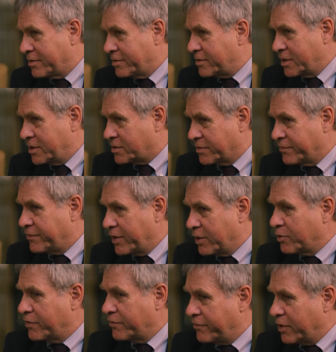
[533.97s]
It's a
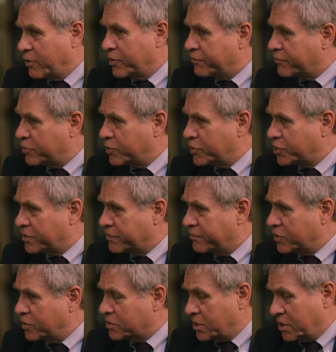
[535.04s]
very, very flourishing
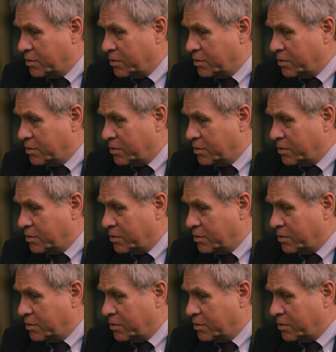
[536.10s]
field.